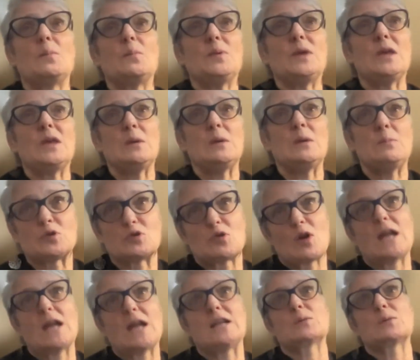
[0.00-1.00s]
people
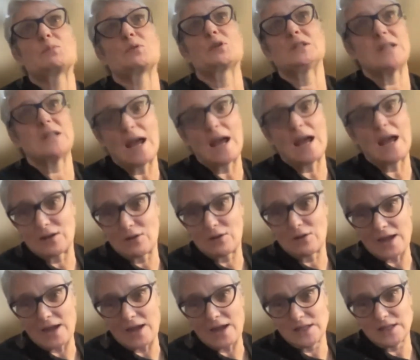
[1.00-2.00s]
trying to protect
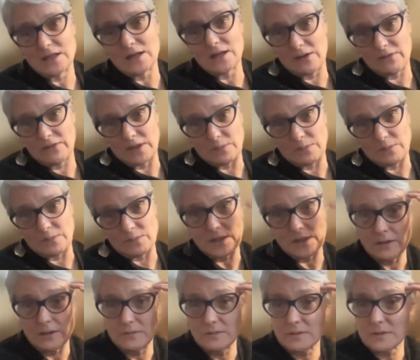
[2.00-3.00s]
their idea of
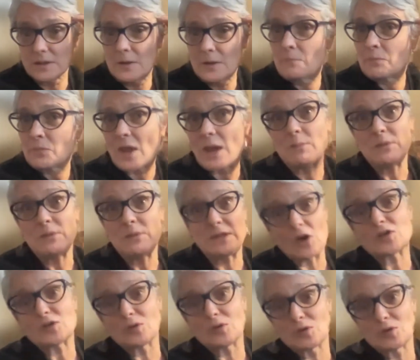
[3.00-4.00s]
themselves. I mean, it's
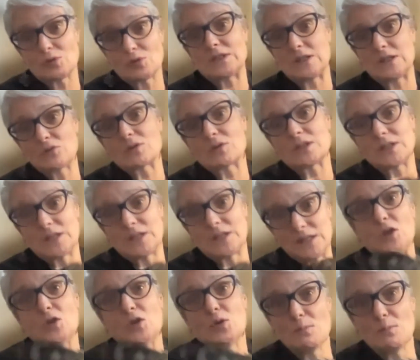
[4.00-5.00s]
also true. It's interesting
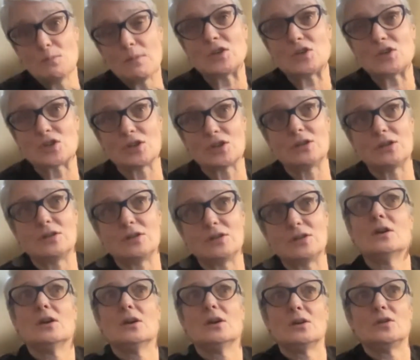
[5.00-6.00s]
that you mentioned
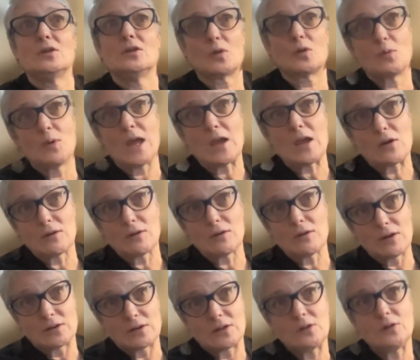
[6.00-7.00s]
your
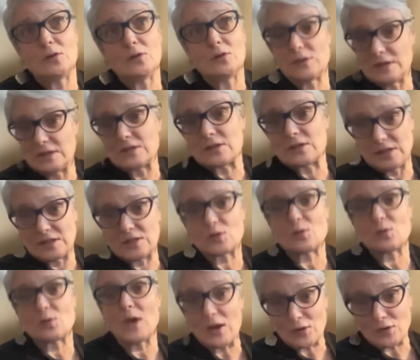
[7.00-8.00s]
Quaker, these
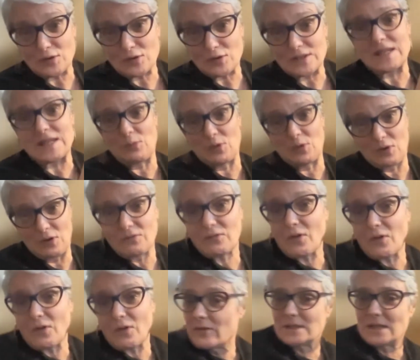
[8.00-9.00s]
Quakers that were
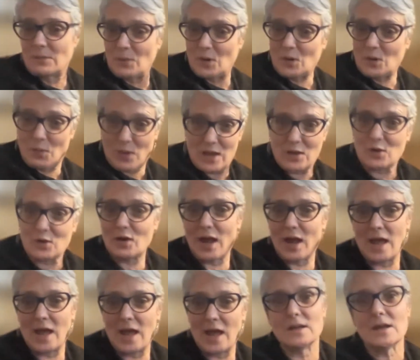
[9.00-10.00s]
involved, because I'm a Quaker,
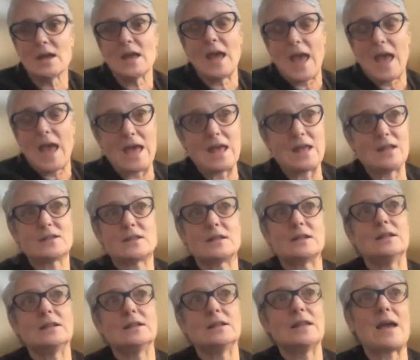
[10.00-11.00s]
and
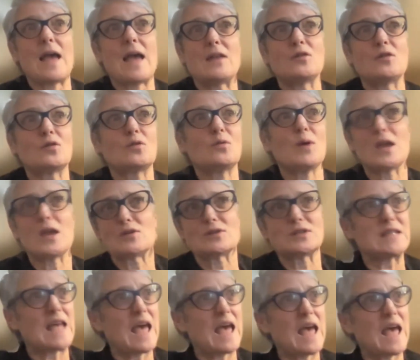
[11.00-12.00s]

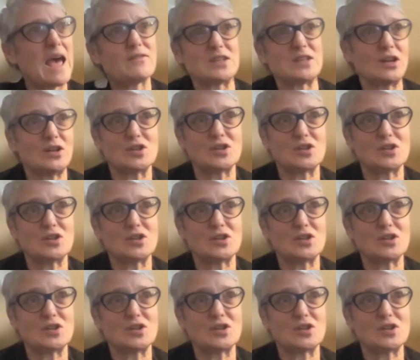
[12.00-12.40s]
Quakers have